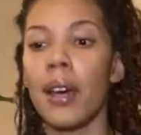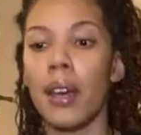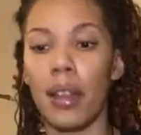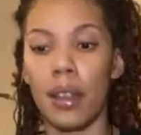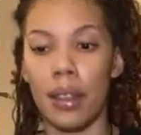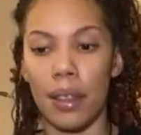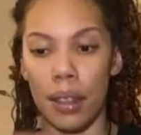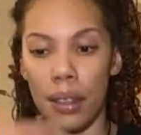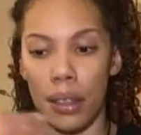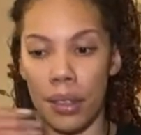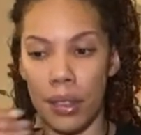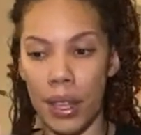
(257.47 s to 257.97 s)

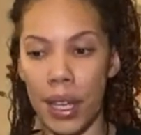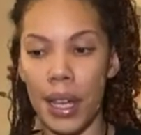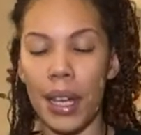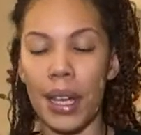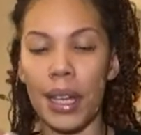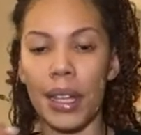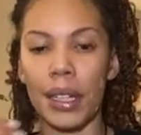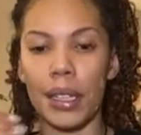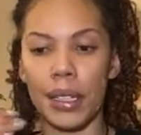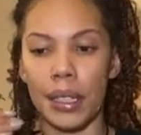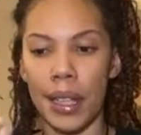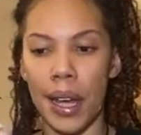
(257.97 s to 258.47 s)
the
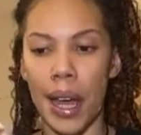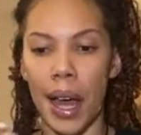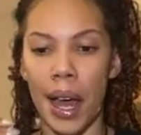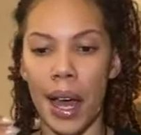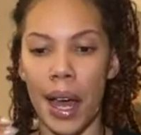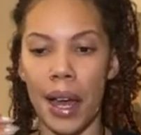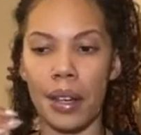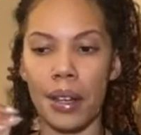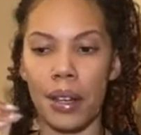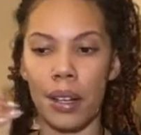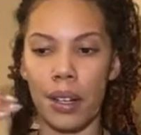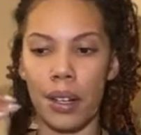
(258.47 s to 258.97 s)
things
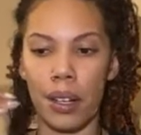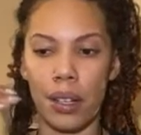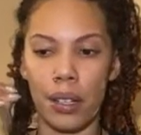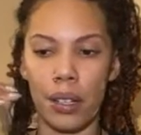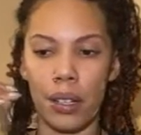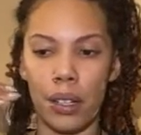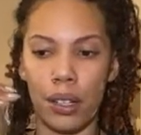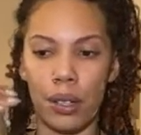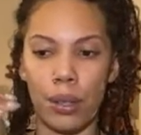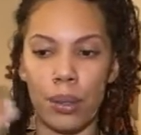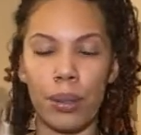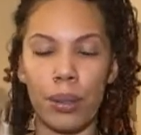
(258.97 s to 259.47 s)
that
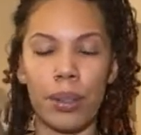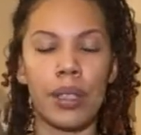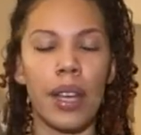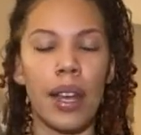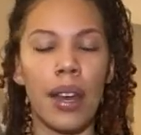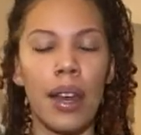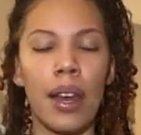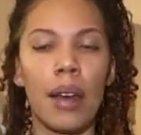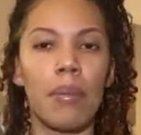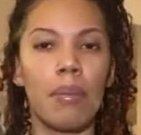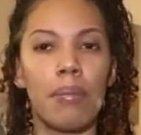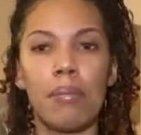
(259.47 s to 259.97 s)
you set
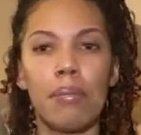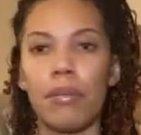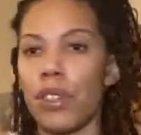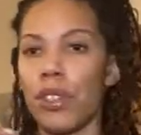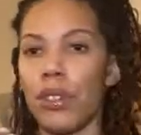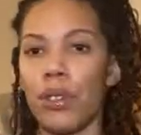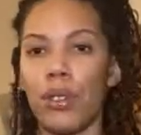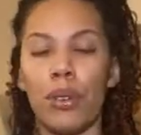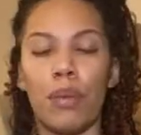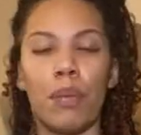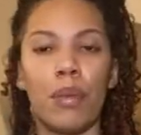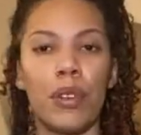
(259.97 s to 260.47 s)
up to
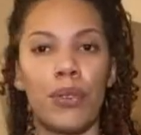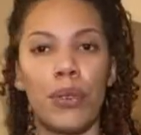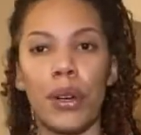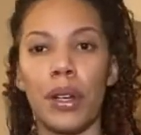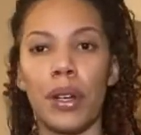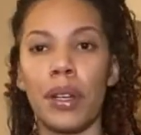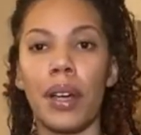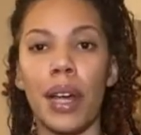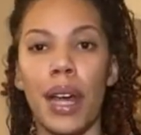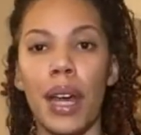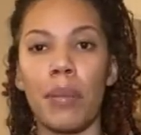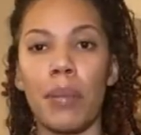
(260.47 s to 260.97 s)
do before you
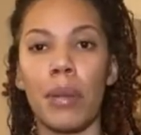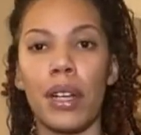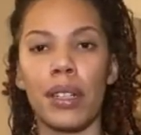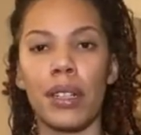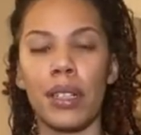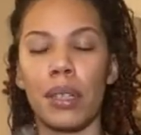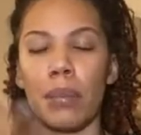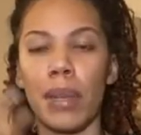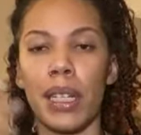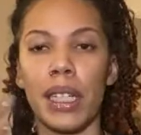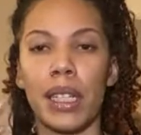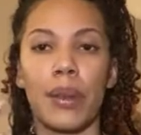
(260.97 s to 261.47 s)
came here is the
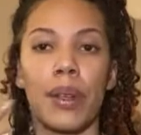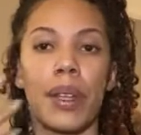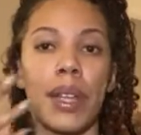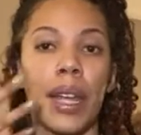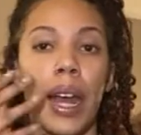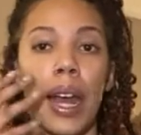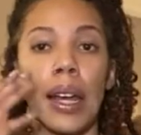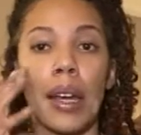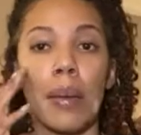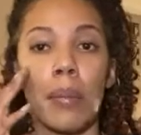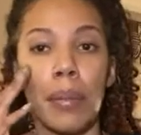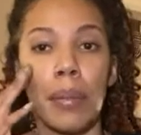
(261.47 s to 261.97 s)
best way that I
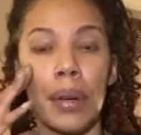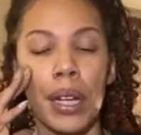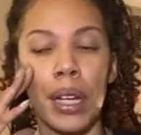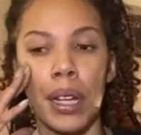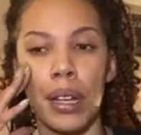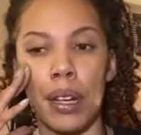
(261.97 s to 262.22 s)
can put it.